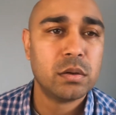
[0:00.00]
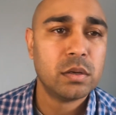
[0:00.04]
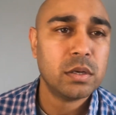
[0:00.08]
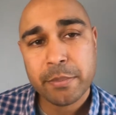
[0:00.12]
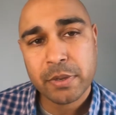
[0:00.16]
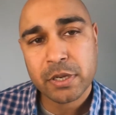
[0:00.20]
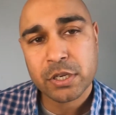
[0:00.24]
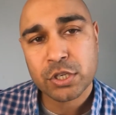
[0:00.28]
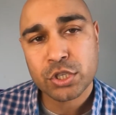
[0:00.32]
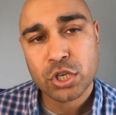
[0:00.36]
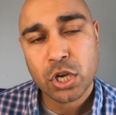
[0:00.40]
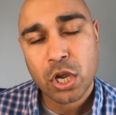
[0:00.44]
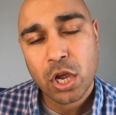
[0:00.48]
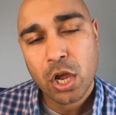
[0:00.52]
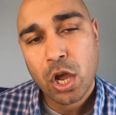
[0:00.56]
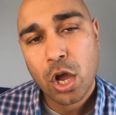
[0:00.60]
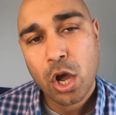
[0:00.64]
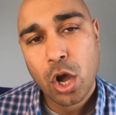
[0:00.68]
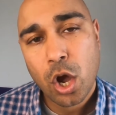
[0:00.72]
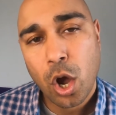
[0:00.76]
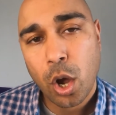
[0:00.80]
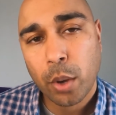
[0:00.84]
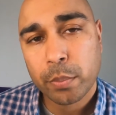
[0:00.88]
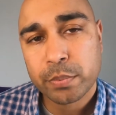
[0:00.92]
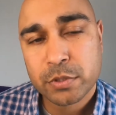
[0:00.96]
Image
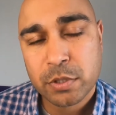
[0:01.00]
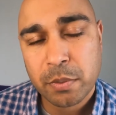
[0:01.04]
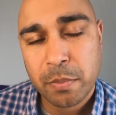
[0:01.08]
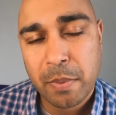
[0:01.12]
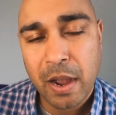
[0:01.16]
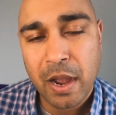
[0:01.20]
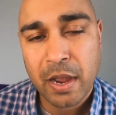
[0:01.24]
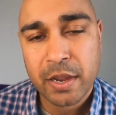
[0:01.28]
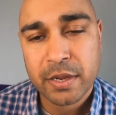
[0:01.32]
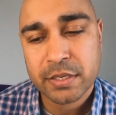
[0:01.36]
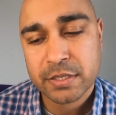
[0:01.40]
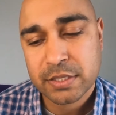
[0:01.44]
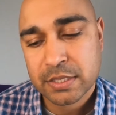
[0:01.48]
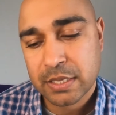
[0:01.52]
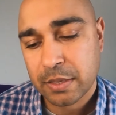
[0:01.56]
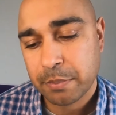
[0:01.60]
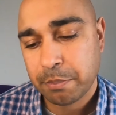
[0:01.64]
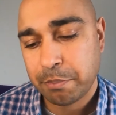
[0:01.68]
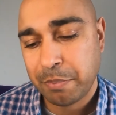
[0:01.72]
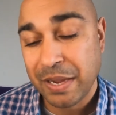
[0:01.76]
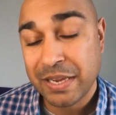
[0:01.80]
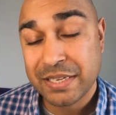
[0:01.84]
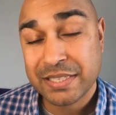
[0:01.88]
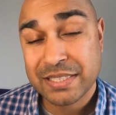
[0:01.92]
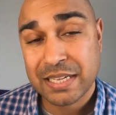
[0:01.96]
optimized
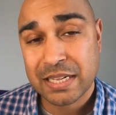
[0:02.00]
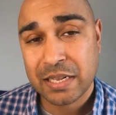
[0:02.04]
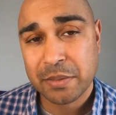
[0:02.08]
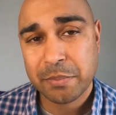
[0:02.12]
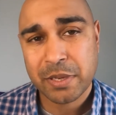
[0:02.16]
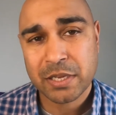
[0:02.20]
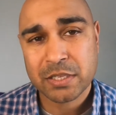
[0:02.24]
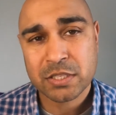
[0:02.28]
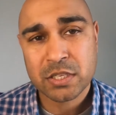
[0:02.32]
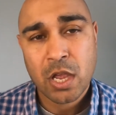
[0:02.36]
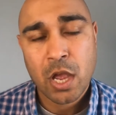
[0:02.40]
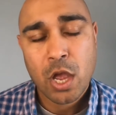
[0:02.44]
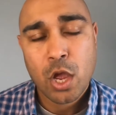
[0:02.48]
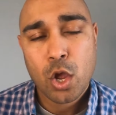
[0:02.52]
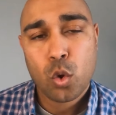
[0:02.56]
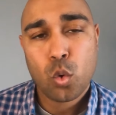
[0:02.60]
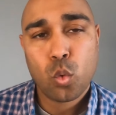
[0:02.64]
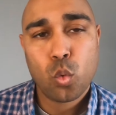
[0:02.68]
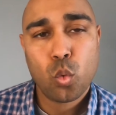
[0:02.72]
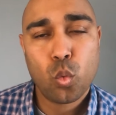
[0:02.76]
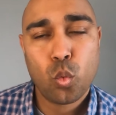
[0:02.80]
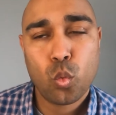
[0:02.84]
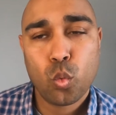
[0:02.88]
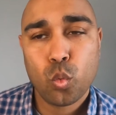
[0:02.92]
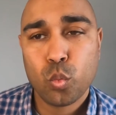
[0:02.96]
basically means
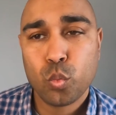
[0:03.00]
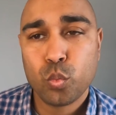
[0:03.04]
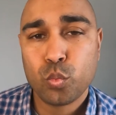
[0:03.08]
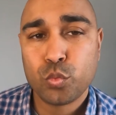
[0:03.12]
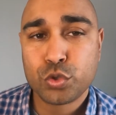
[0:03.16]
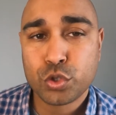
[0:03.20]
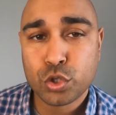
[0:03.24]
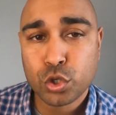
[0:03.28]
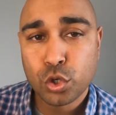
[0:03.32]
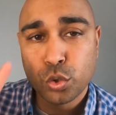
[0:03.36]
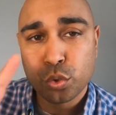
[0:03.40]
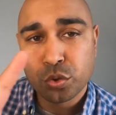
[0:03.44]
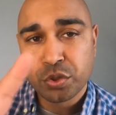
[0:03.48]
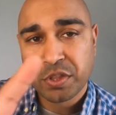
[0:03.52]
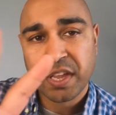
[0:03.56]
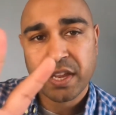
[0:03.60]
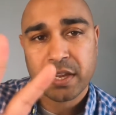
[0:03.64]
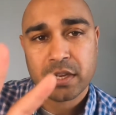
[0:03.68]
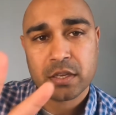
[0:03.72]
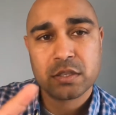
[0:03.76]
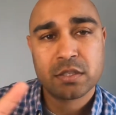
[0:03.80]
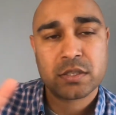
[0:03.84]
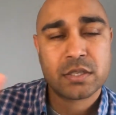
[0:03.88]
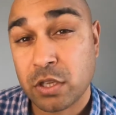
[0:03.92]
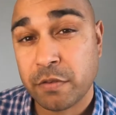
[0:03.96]
2
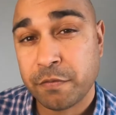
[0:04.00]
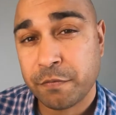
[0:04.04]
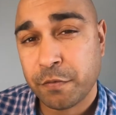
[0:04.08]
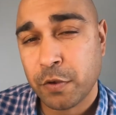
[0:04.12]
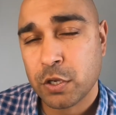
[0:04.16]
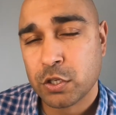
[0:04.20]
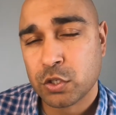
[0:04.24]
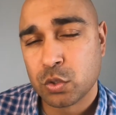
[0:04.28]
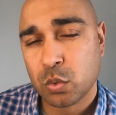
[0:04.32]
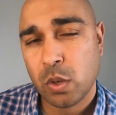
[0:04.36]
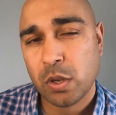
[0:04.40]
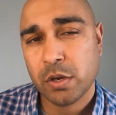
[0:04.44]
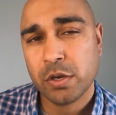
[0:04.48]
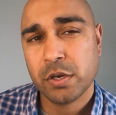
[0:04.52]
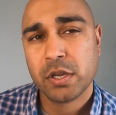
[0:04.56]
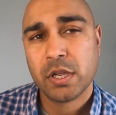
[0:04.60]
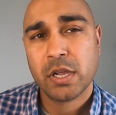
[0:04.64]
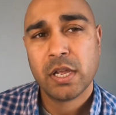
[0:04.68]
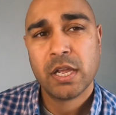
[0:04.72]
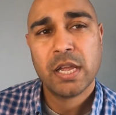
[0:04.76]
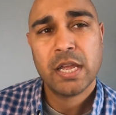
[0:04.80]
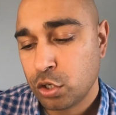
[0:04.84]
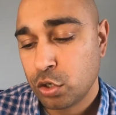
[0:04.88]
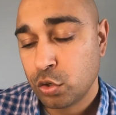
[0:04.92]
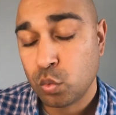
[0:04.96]
things. So the first one,
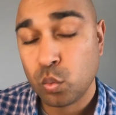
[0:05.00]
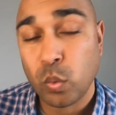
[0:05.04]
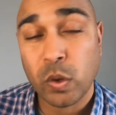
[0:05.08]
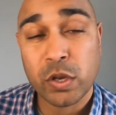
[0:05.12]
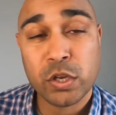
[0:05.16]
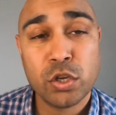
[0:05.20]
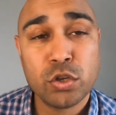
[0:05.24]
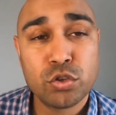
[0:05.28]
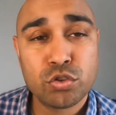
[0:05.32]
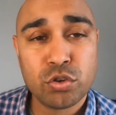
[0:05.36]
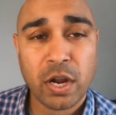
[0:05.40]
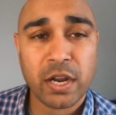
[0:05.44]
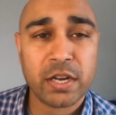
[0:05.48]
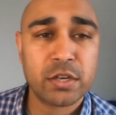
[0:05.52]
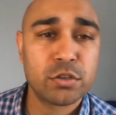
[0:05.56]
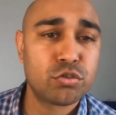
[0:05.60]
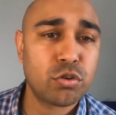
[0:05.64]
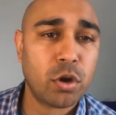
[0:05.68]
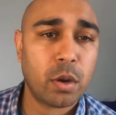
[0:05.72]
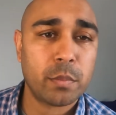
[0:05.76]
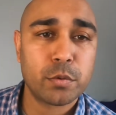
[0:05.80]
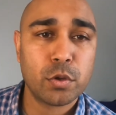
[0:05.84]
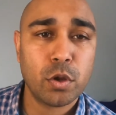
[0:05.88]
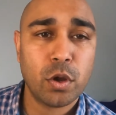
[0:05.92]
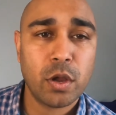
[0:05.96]
when you drag and
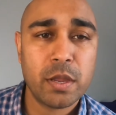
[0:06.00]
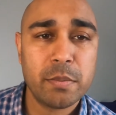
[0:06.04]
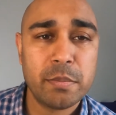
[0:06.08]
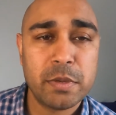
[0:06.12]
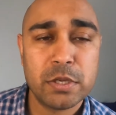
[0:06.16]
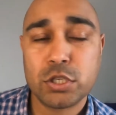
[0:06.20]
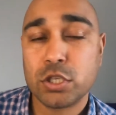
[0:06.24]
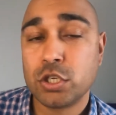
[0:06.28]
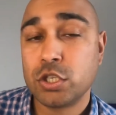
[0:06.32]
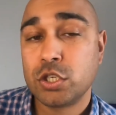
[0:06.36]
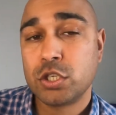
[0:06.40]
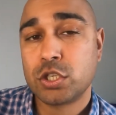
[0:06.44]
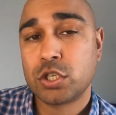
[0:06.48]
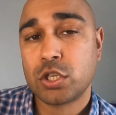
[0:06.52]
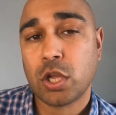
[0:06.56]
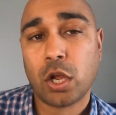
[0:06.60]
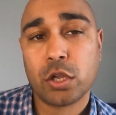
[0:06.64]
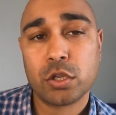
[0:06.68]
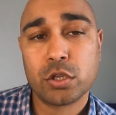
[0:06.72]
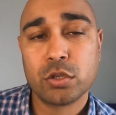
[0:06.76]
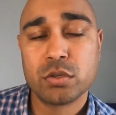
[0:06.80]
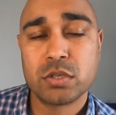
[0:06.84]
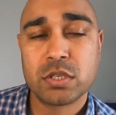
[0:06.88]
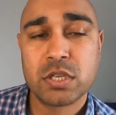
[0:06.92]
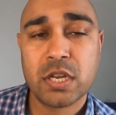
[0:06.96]
drop your image and you start
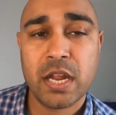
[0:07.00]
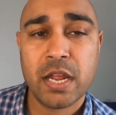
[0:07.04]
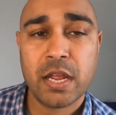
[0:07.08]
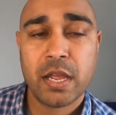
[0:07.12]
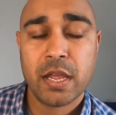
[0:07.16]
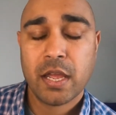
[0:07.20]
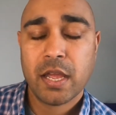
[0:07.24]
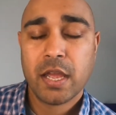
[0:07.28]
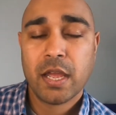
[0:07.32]
using it,